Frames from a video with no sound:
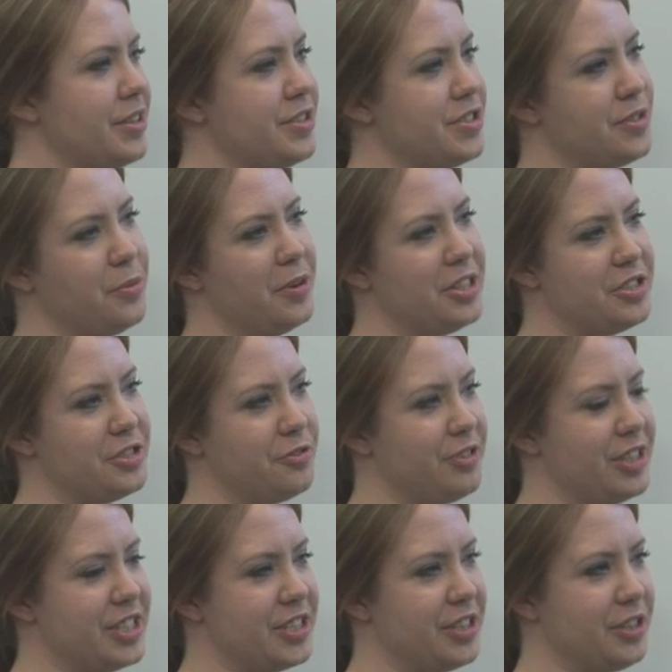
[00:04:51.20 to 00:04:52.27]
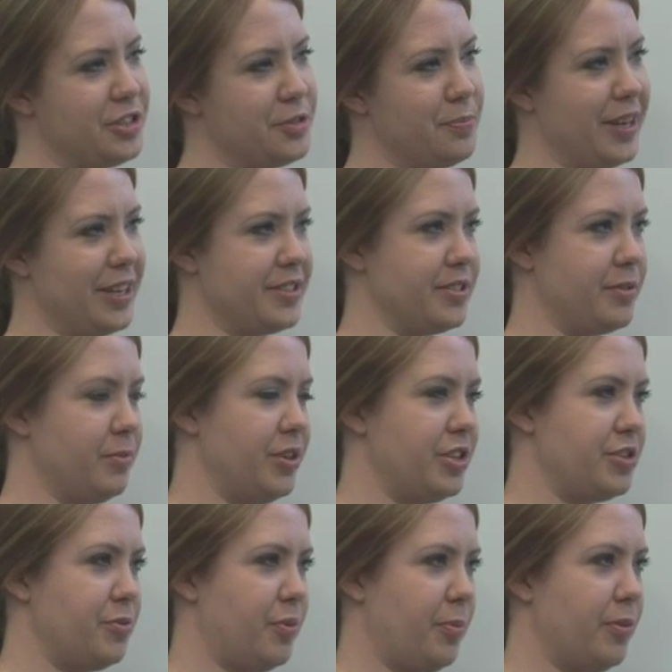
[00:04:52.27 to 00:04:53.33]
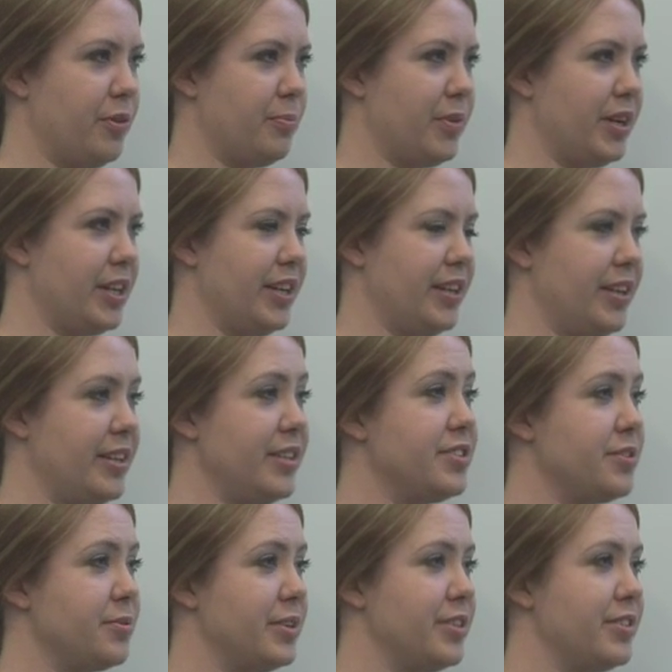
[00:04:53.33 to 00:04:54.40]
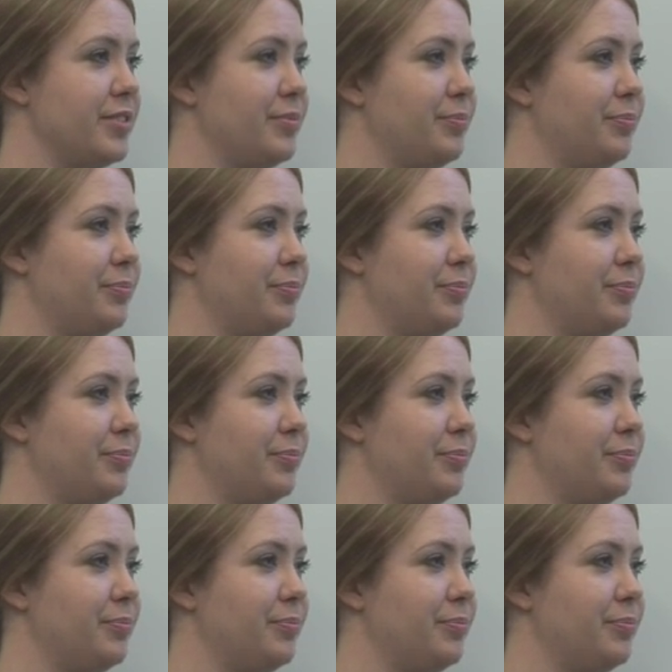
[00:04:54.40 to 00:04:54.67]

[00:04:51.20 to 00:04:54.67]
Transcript: So why does your research matter? Why should we put money into it?